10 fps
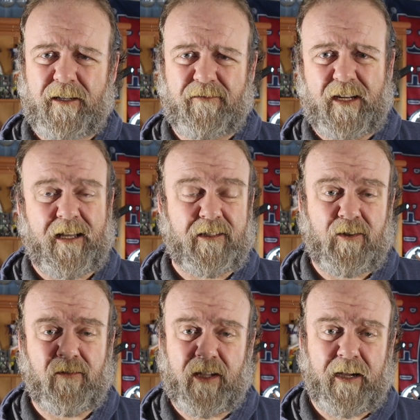If not, it's
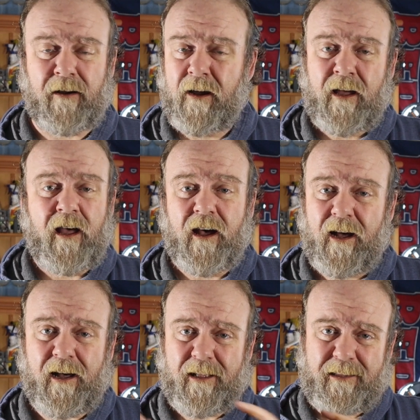over here.
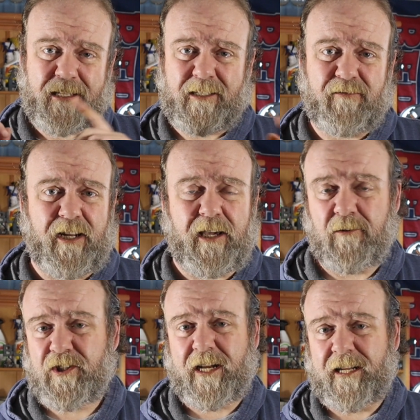Uh, there's the
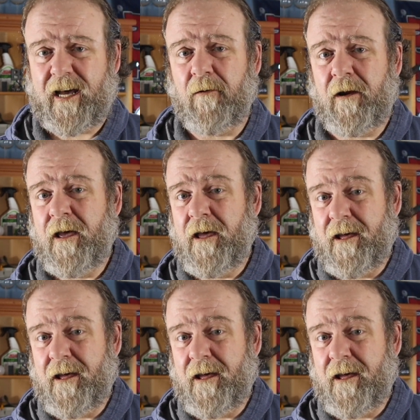video, check it out.